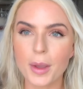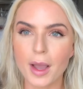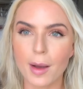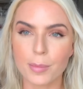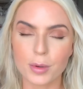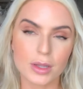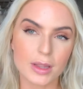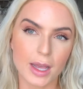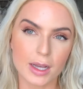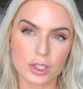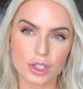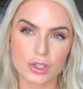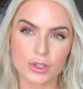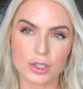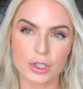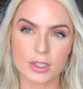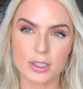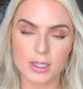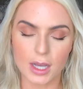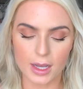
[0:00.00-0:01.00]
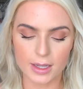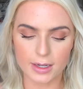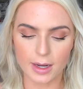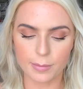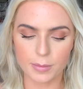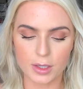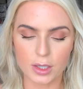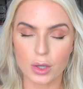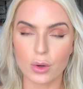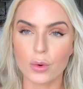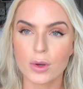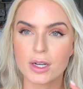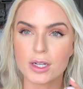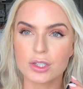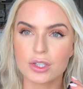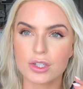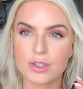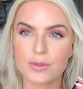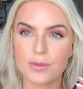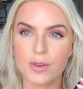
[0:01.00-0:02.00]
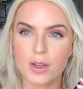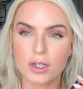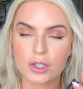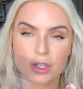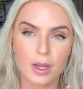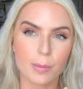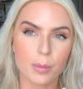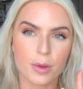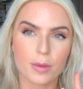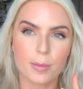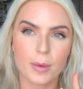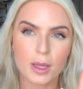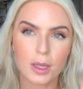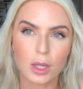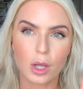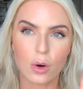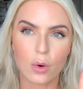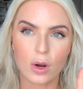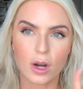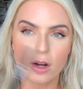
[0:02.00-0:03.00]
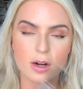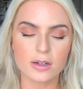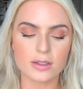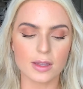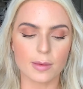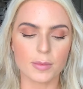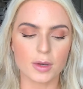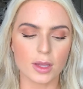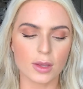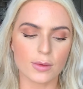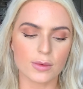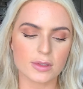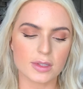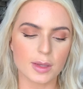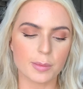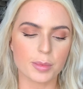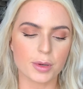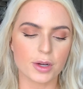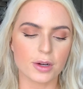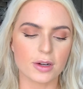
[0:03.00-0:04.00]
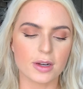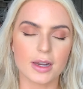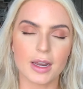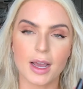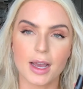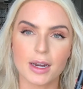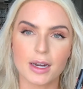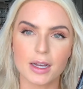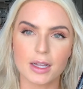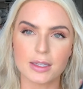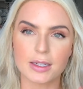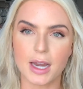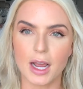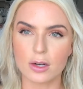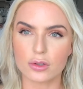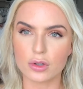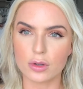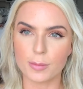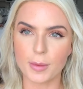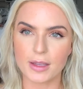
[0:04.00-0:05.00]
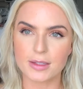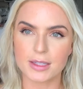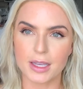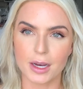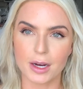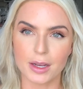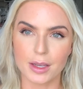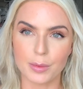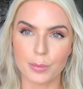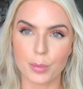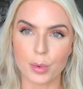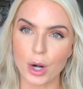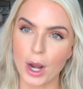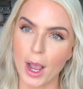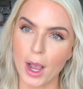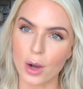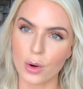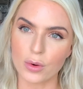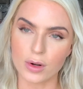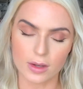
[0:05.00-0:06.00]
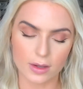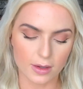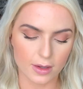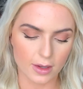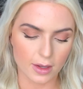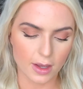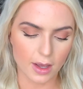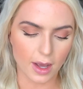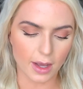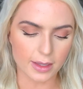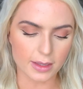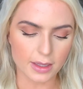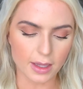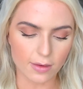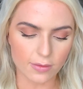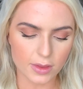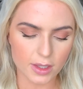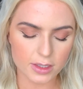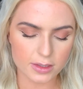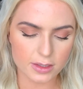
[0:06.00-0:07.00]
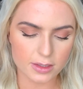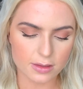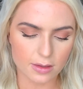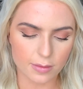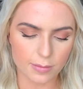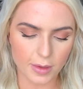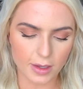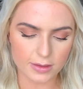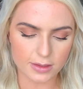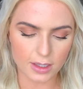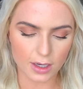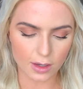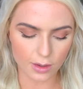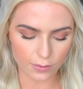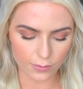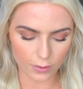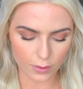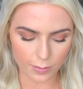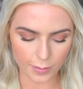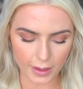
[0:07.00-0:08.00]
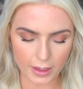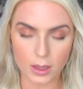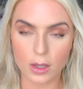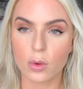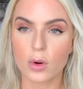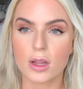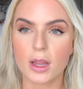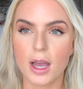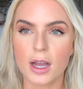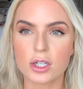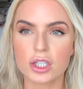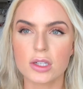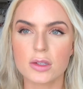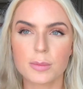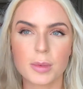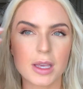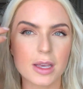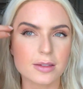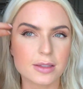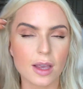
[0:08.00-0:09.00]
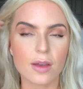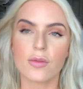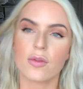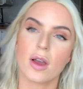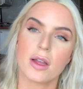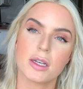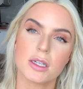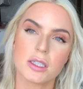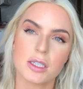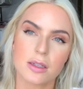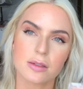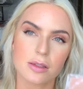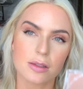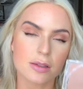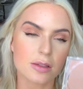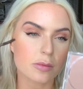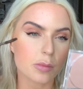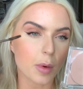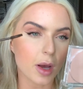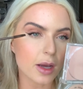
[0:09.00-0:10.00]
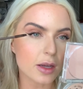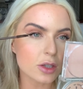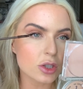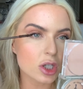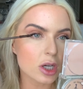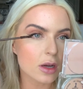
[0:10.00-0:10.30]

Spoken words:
upper lashes are done. I'm gonna go in and just finish up with my lowers. I'm gonna use the Pure Annata Natural Mascara in brown. I love this mascara for my lower lashes because I find it doesn't smudge